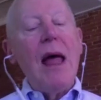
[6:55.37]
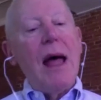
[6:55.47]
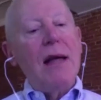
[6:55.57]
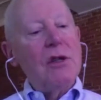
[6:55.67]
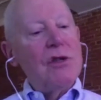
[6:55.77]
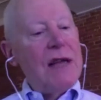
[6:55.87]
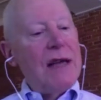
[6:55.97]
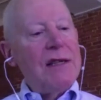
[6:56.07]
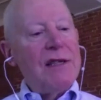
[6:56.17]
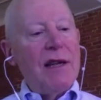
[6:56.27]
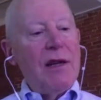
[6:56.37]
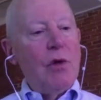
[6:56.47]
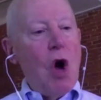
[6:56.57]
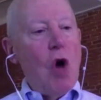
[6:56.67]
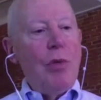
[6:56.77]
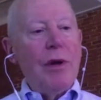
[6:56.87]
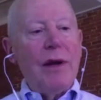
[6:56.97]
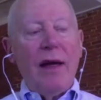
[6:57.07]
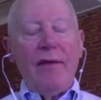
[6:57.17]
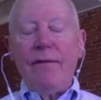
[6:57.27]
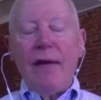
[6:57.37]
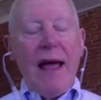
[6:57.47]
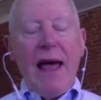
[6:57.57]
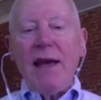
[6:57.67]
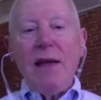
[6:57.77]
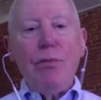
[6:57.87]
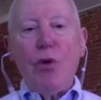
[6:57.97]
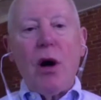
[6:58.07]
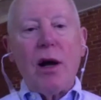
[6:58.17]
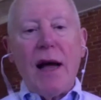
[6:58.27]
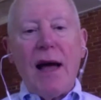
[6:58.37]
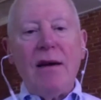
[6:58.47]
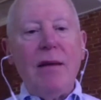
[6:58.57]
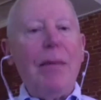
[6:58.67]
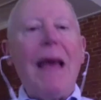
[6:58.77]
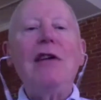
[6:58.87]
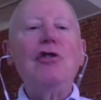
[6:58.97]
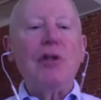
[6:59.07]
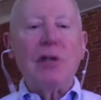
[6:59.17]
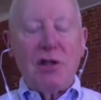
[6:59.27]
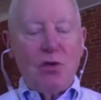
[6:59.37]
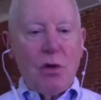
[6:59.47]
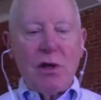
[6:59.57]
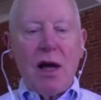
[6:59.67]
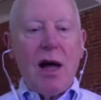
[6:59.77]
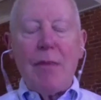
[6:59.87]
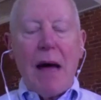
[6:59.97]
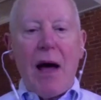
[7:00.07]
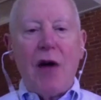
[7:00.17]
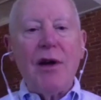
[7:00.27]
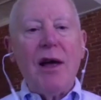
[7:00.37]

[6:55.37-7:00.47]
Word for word: And so Sandy said he would open any book and pages would come out